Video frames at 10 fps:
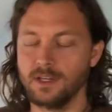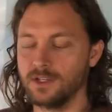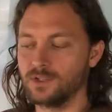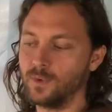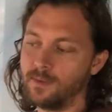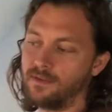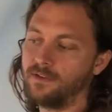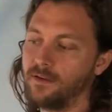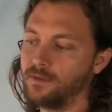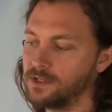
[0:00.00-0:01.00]
So one of my
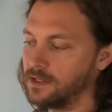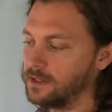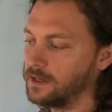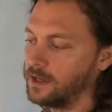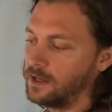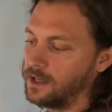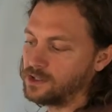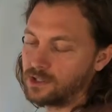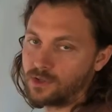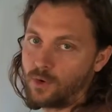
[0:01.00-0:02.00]
favorites, and it's
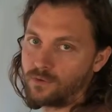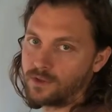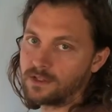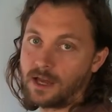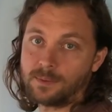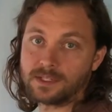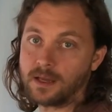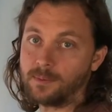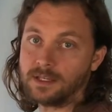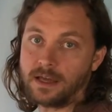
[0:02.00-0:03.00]
just over the top, it's
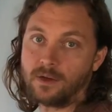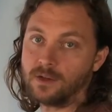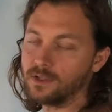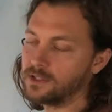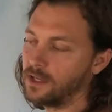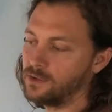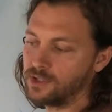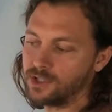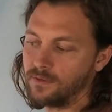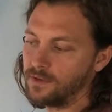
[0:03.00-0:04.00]
coming down. It looks like you're
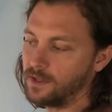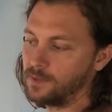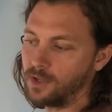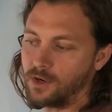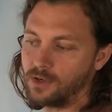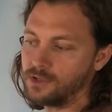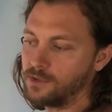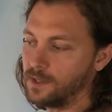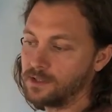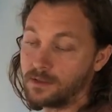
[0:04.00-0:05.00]
just shuffling up the cards and you're
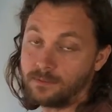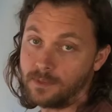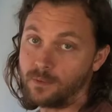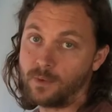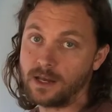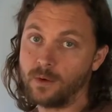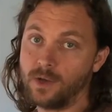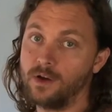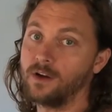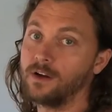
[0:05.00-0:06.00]
mixing them, and right now
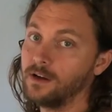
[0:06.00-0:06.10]
we are.